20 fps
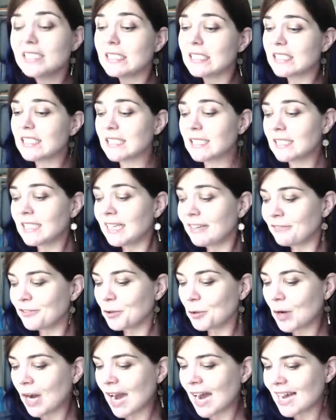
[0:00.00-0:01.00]
to leave
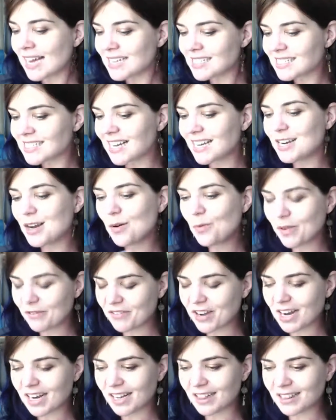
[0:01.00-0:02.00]
you guys. I know we've
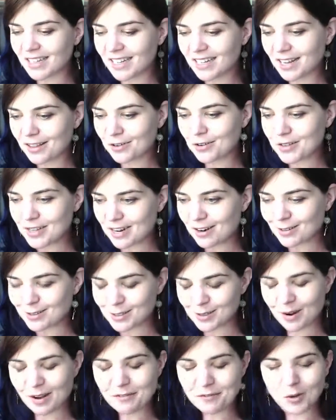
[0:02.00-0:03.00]
got another year,
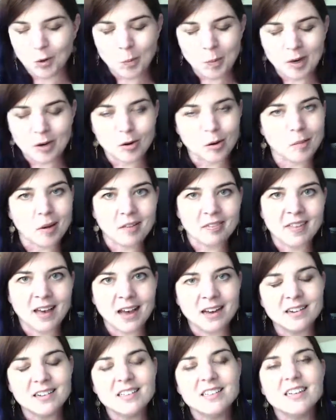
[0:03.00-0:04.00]
so I feel better about
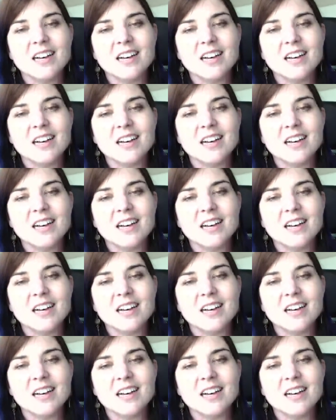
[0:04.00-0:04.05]
that.